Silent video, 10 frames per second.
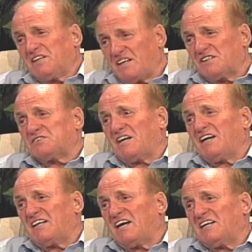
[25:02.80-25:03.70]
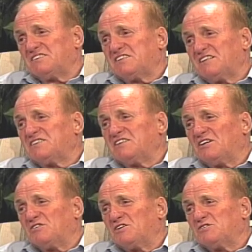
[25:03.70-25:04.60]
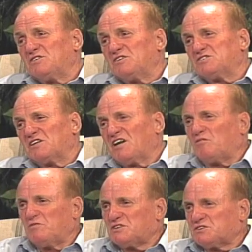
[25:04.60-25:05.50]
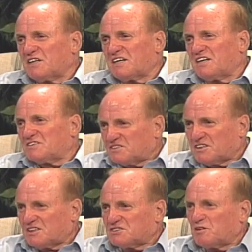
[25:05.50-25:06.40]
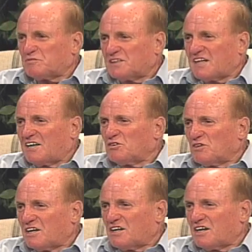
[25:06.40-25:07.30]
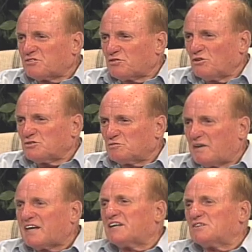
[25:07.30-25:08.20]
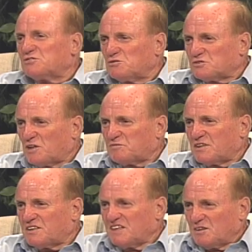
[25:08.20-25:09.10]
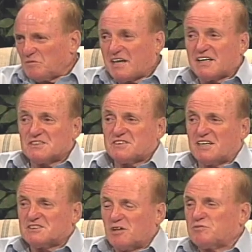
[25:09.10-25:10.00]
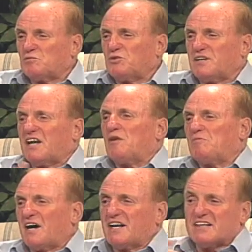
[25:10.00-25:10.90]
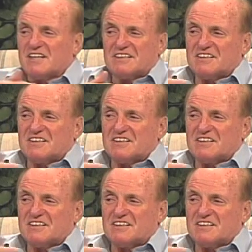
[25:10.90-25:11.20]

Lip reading: other side has, that it's the government sticking something down to our throats, making us do something, making us take something, put in our body that